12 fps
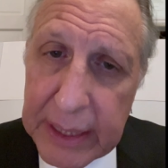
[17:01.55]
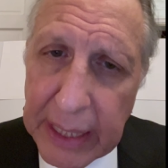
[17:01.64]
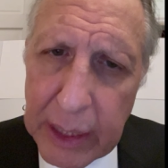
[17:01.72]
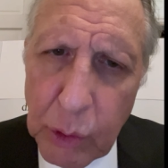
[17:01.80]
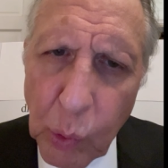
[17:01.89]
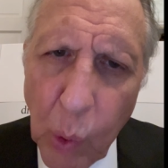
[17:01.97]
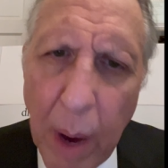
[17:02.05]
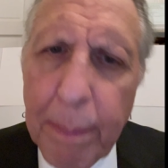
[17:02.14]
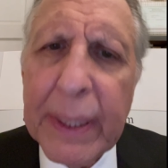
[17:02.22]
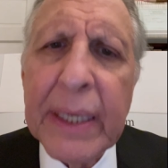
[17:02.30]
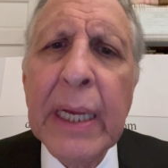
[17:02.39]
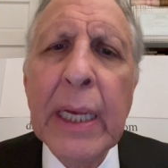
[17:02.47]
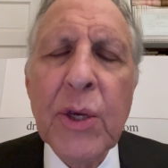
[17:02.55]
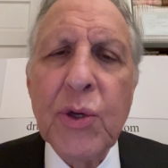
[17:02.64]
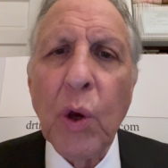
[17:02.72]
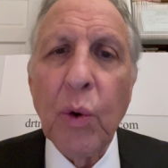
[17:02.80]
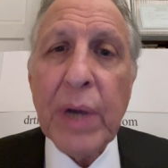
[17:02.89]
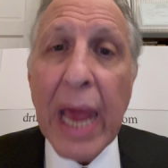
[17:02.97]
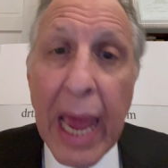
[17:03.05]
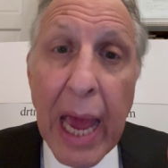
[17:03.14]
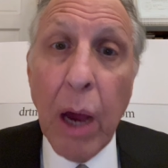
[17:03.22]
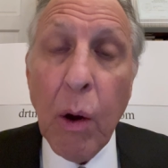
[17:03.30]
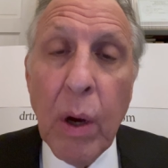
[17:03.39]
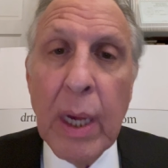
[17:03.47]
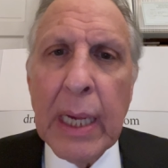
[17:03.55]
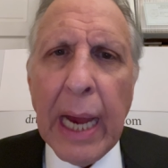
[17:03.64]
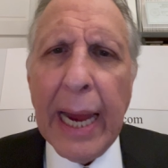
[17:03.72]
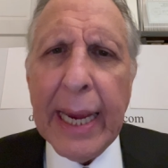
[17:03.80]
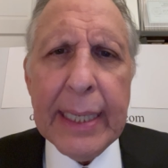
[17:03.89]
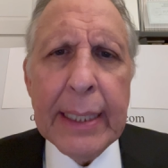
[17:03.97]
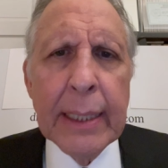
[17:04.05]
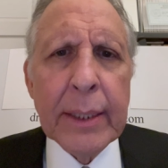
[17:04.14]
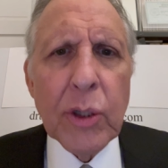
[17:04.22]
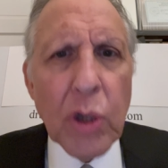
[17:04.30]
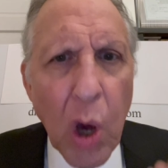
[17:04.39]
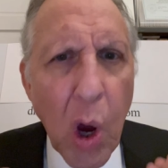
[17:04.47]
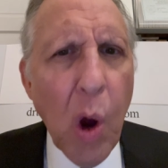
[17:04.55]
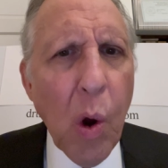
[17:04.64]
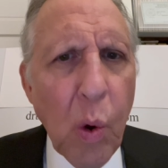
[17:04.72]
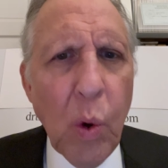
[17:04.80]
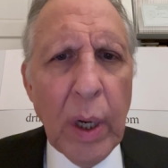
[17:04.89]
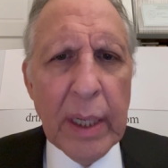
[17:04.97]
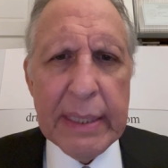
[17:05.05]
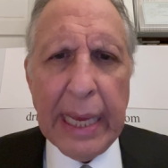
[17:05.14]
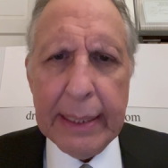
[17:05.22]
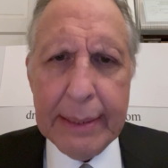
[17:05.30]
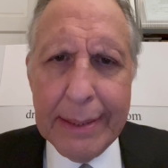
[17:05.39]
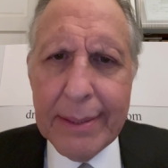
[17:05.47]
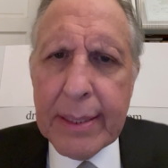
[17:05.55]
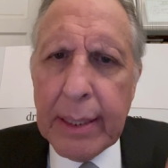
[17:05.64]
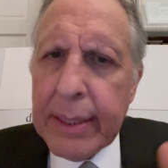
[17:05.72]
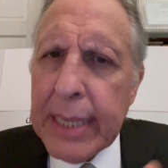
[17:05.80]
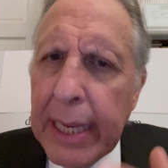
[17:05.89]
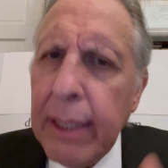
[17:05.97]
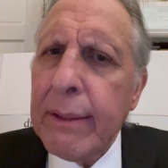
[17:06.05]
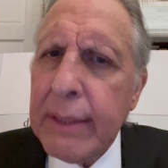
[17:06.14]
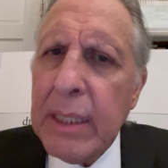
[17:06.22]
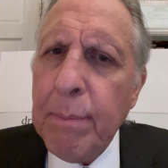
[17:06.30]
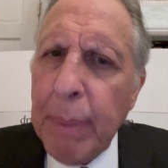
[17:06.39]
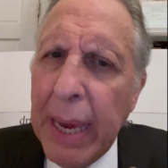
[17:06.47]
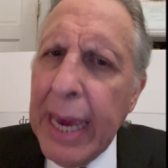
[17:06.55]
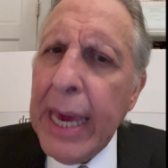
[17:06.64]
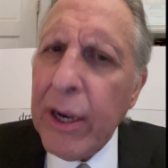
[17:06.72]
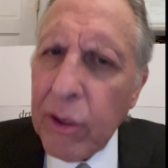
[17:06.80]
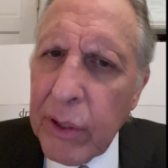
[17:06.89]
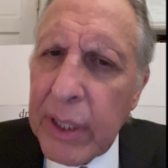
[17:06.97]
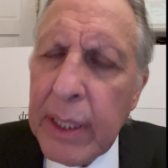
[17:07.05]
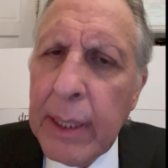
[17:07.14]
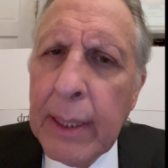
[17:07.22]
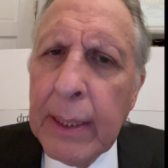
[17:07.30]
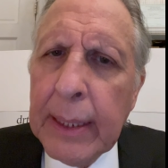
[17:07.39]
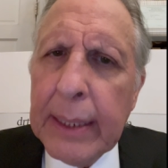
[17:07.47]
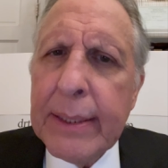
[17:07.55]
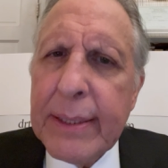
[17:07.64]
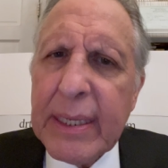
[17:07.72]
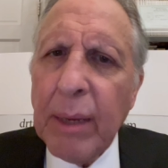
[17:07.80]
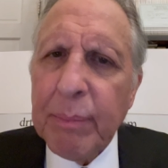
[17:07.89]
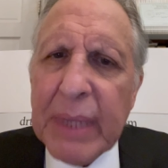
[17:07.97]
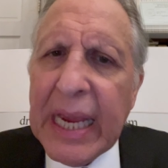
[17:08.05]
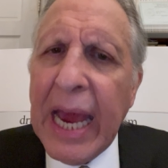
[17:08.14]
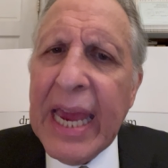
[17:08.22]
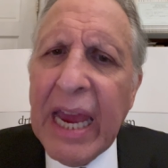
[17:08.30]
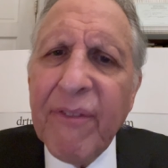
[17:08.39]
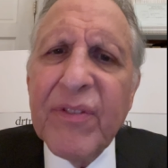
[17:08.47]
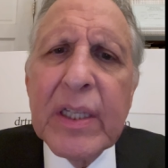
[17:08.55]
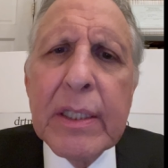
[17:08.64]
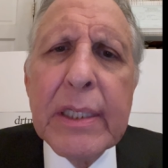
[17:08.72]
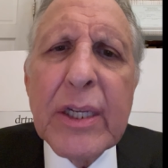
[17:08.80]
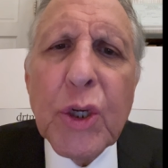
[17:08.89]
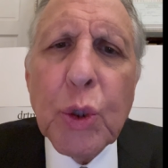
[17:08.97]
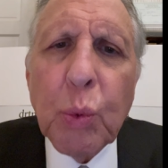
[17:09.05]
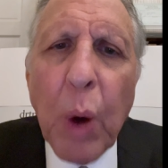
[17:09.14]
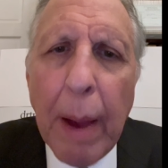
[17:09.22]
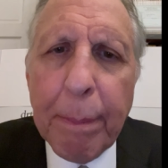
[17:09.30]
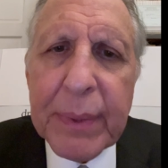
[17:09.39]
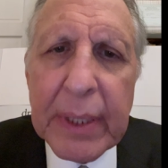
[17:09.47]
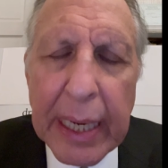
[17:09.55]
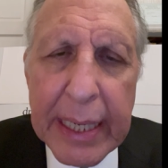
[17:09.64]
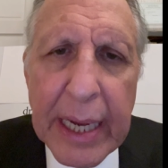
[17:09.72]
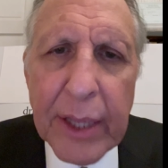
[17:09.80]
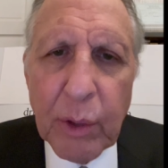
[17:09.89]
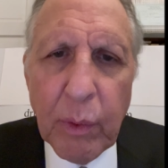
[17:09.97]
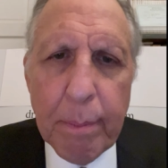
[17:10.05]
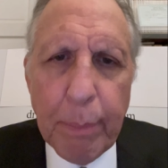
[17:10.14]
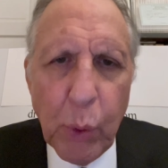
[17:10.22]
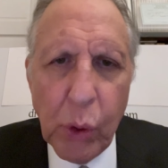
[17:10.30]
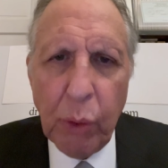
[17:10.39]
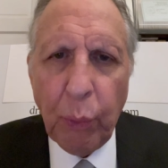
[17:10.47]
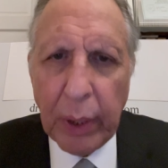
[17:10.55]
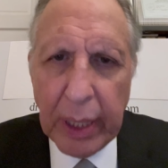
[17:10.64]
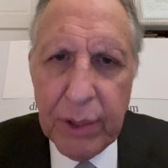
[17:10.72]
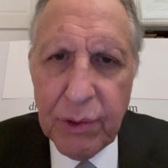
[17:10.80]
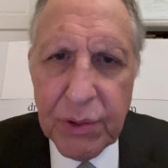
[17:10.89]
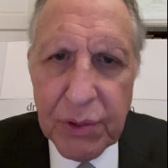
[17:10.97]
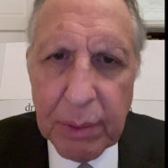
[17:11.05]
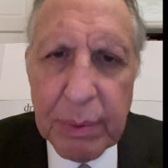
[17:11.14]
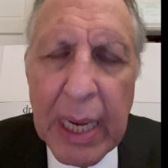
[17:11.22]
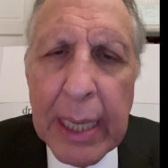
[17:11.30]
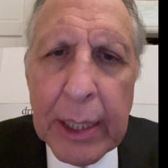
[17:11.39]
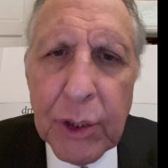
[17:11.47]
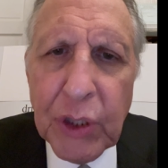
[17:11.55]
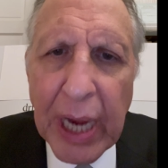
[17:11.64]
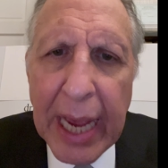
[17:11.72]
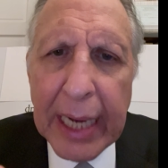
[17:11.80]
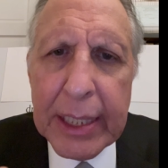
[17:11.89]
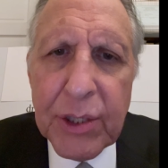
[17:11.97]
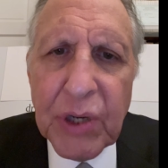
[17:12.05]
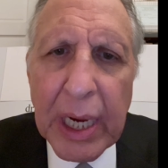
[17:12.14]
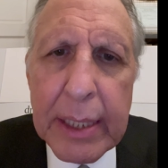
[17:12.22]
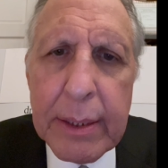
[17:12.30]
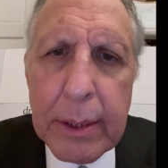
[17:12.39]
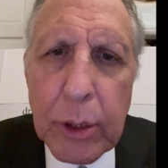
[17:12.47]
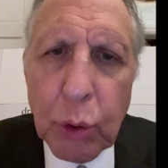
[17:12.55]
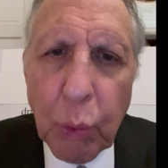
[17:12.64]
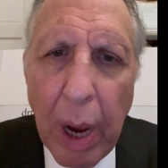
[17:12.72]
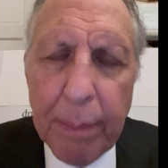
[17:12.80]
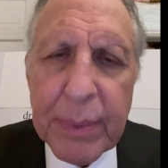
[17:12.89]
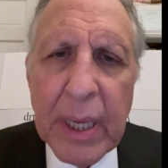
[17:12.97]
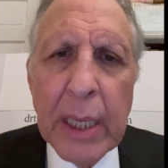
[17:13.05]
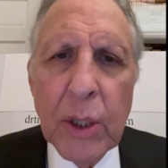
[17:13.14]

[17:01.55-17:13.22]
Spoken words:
I grew up in. So now I know that this unhealthy pattern is something I have to disrupt. Another important relationship, challenge and disrupt.